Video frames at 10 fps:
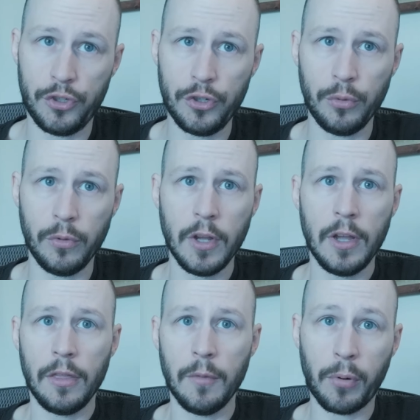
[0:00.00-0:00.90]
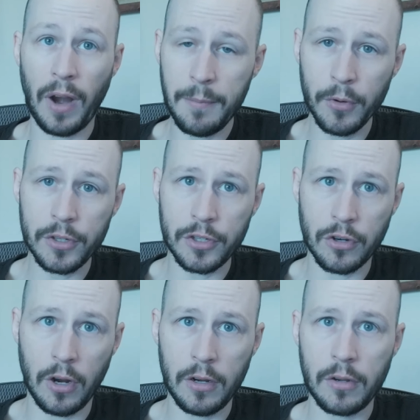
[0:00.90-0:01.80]
shoot, the primer is
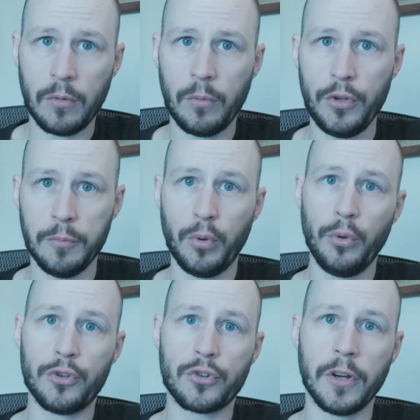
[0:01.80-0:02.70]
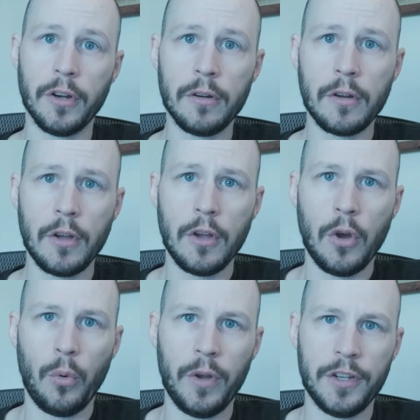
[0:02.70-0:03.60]
struck when you pull the trigger,
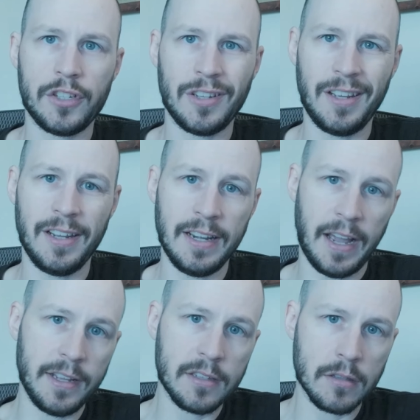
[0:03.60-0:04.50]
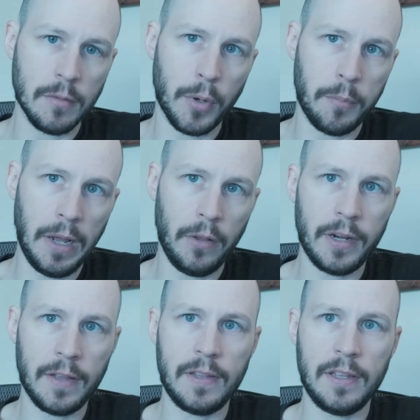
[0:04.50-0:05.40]
which ignites the
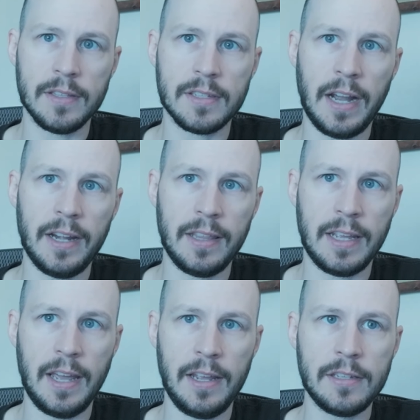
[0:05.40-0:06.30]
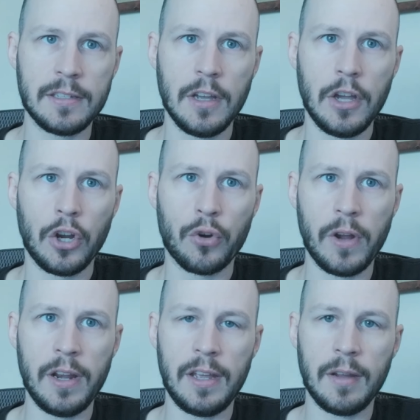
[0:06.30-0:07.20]
propellant on the inside of the case,
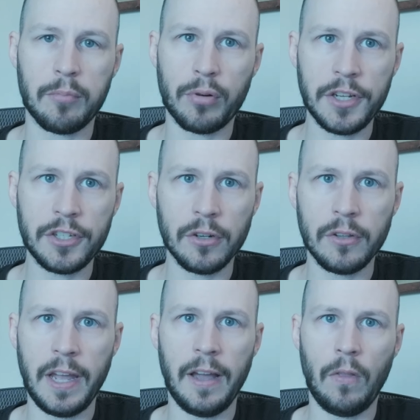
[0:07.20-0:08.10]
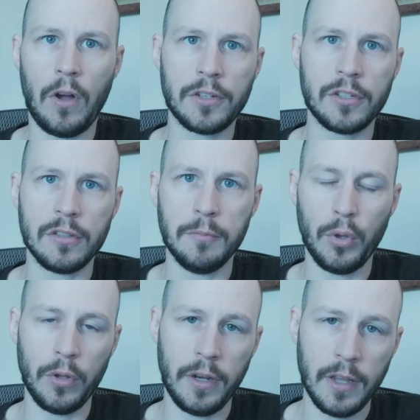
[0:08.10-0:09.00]
creating pressure that launches the
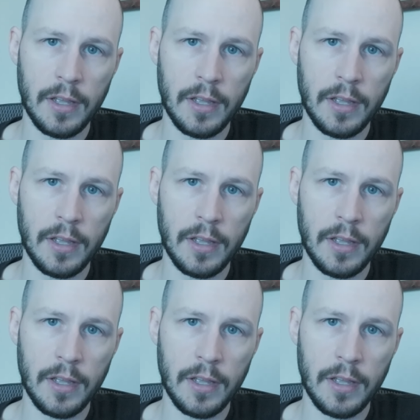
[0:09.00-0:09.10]
bullet